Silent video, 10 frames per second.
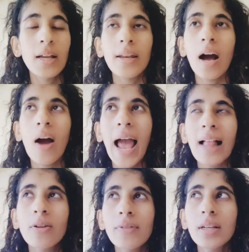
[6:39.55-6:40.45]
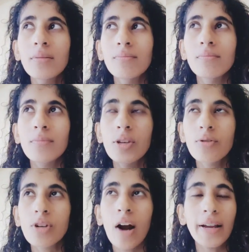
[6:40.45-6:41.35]
now halloween you
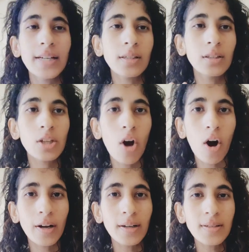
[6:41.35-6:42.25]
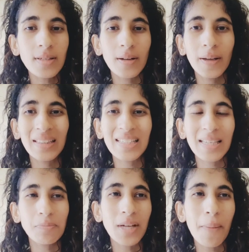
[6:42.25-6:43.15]
target in the august in the
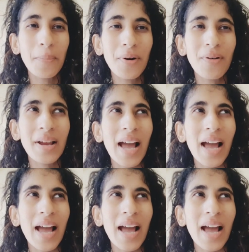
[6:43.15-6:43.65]
september